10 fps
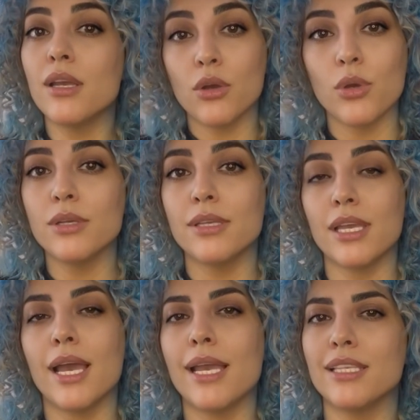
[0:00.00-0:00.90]
or if a
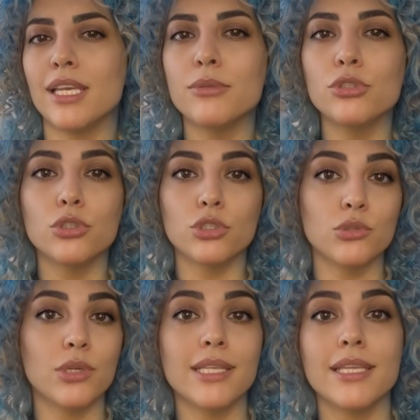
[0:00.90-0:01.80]
client comes to
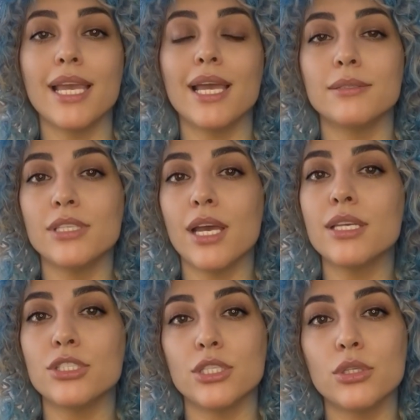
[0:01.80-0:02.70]
you and they have dark
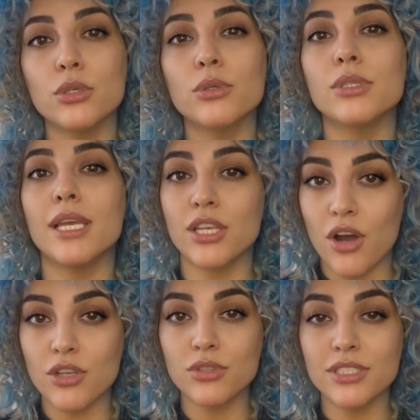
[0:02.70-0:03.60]
circles and
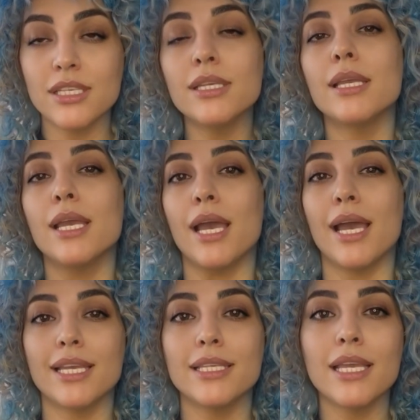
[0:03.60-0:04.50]
hollowness under their
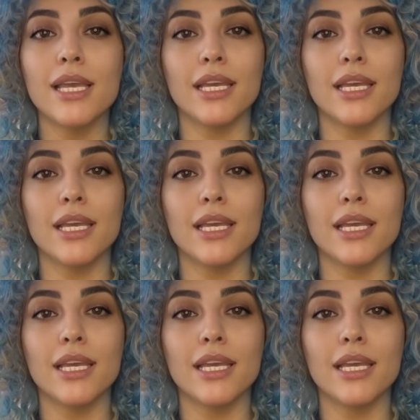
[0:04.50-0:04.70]
eyes,